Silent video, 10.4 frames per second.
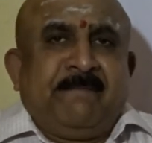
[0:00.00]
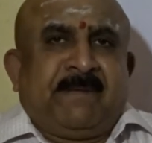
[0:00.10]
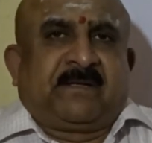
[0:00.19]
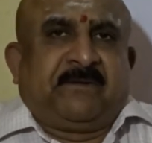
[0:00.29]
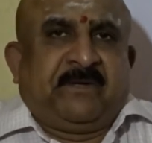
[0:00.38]

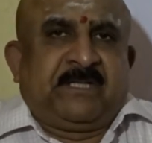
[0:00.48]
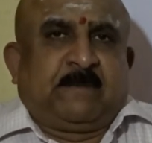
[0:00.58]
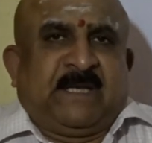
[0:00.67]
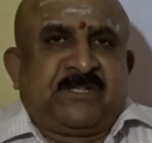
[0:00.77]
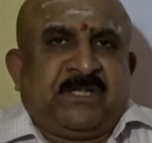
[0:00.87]
When Mercury
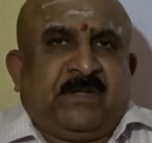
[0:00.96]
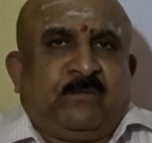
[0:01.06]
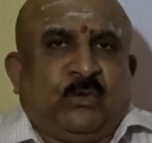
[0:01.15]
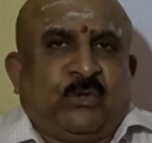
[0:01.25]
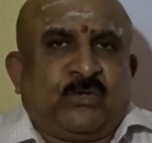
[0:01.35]
is placed
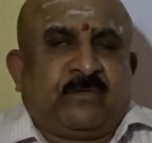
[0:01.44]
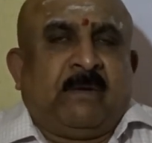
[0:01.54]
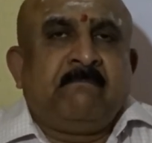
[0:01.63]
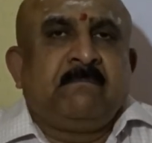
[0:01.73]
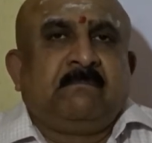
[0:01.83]
in the fourth
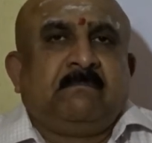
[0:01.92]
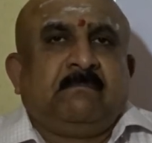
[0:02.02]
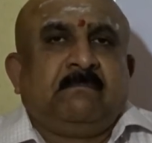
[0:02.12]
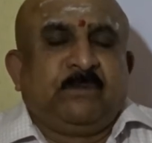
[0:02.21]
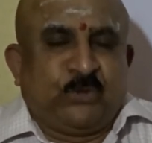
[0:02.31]
house from
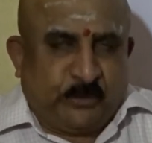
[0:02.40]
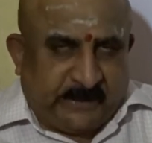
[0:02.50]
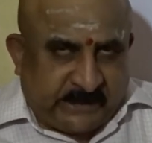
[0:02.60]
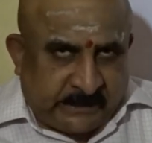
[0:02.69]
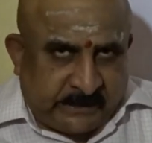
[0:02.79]

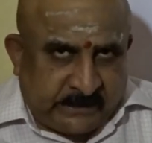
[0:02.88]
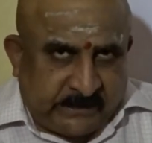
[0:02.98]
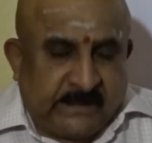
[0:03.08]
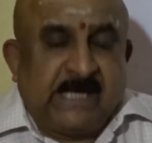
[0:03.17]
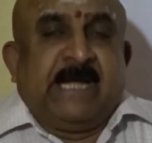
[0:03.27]

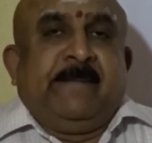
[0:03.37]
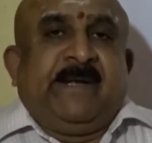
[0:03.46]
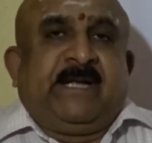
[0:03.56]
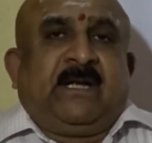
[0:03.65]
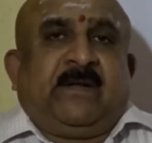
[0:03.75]
Jupiter,
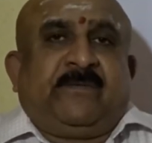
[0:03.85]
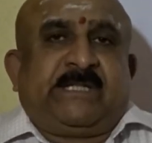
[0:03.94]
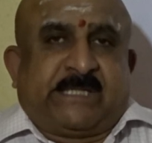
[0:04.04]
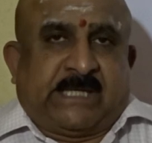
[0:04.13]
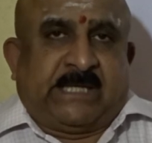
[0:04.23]
in the middle
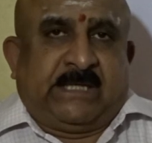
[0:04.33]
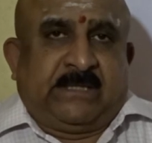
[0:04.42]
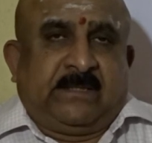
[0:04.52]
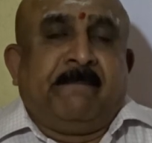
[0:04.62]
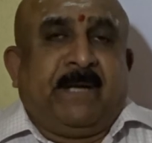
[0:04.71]
of the
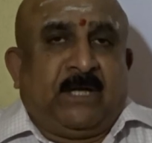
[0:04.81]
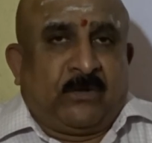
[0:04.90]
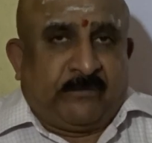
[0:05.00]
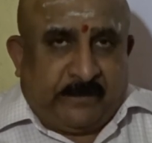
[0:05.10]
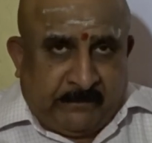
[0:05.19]
chart,
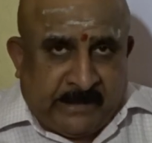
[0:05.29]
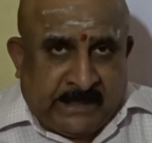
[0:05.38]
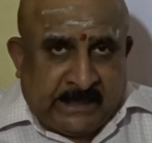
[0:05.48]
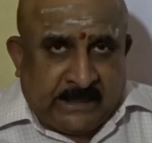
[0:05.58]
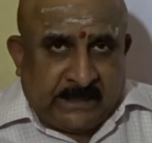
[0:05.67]
male or
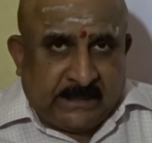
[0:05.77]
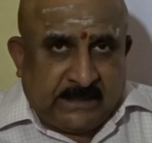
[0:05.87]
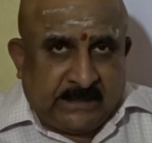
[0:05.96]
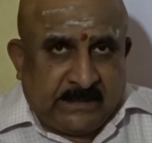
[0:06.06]
female.